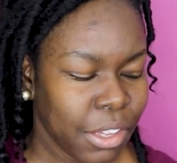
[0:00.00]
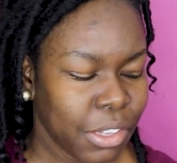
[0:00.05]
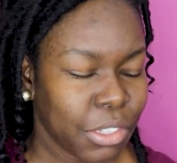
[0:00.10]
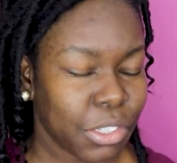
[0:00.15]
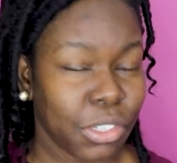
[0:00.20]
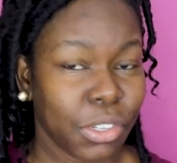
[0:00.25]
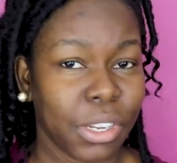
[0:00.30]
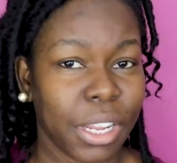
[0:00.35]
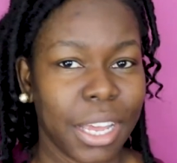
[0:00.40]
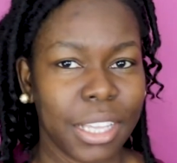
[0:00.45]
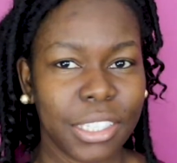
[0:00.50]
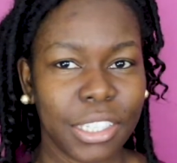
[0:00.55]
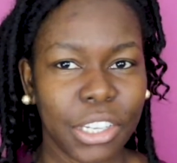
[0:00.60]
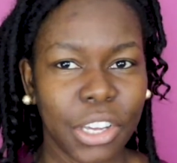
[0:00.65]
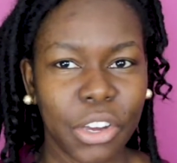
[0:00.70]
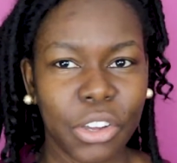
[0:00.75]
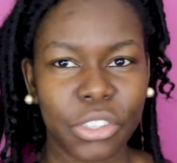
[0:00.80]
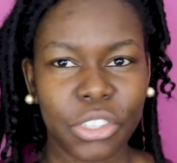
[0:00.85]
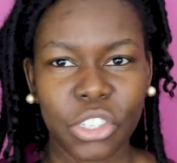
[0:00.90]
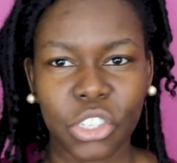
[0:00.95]
So that's a
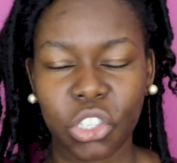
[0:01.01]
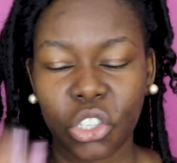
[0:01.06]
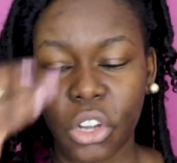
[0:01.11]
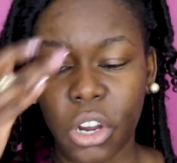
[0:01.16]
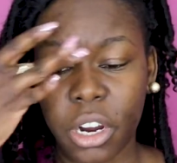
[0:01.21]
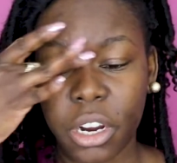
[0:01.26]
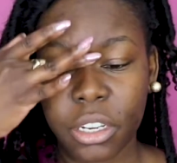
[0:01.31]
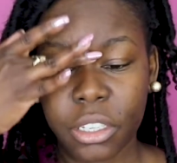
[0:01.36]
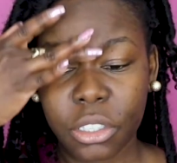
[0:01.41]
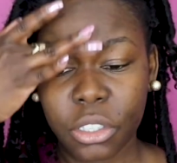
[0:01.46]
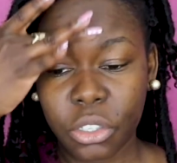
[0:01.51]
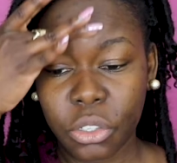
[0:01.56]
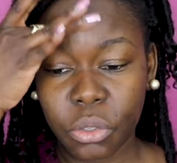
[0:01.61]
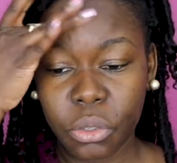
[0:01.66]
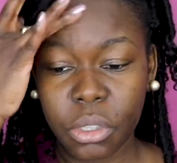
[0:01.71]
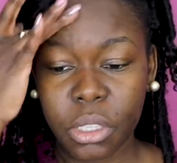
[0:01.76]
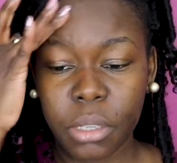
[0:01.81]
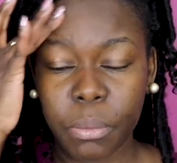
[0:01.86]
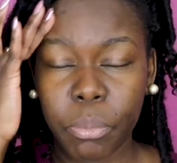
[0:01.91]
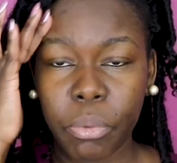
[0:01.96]
good start to
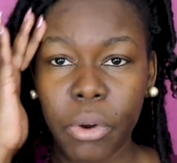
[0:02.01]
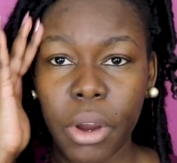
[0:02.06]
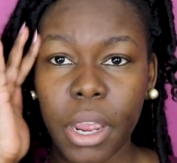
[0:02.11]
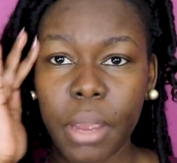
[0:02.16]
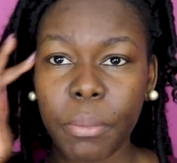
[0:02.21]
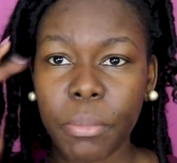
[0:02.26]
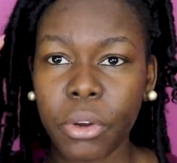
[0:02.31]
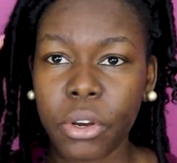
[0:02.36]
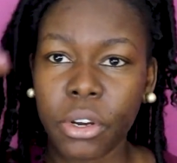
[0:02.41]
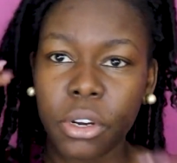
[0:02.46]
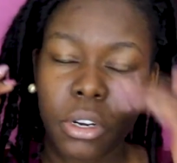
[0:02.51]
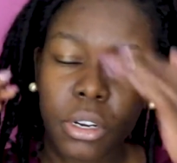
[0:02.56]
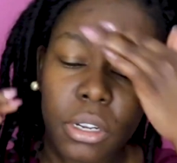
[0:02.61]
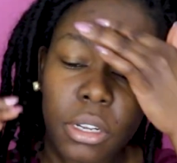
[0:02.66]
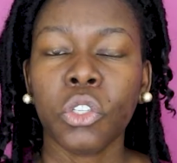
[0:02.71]
the primer.